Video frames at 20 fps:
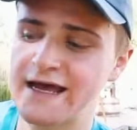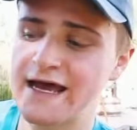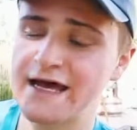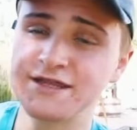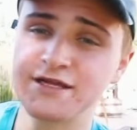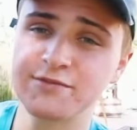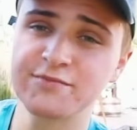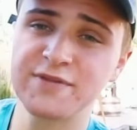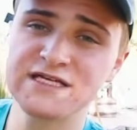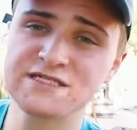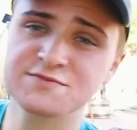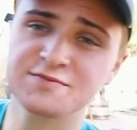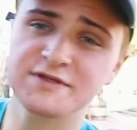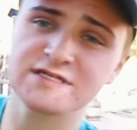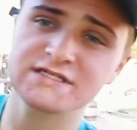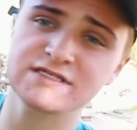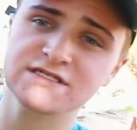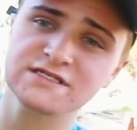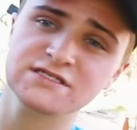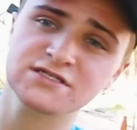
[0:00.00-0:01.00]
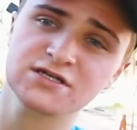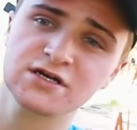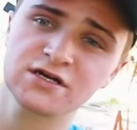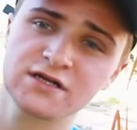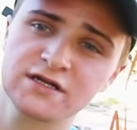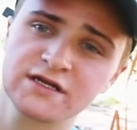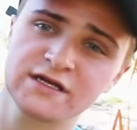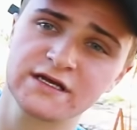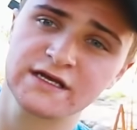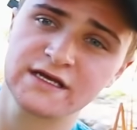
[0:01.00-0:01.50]
And the best place to
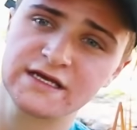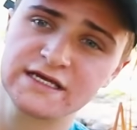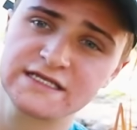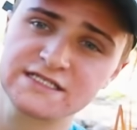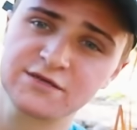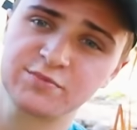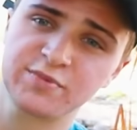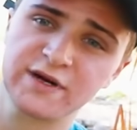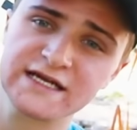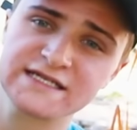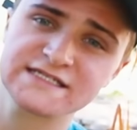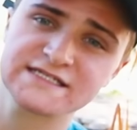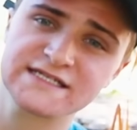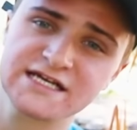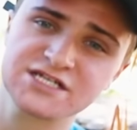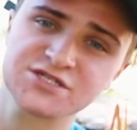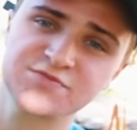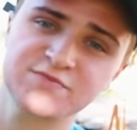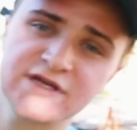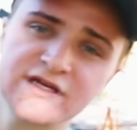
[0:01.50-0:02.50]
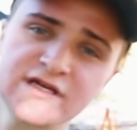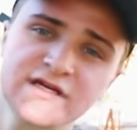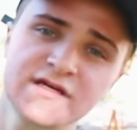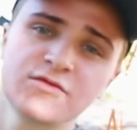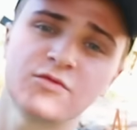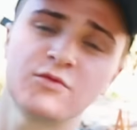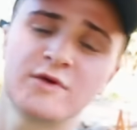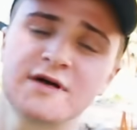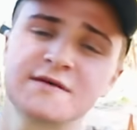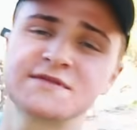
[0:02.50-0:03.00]
start is the Pikes-Peak
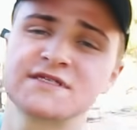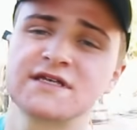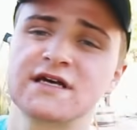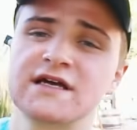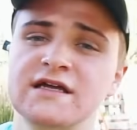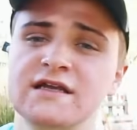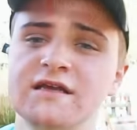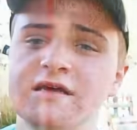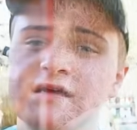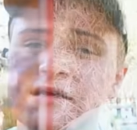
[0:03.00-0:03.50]
website.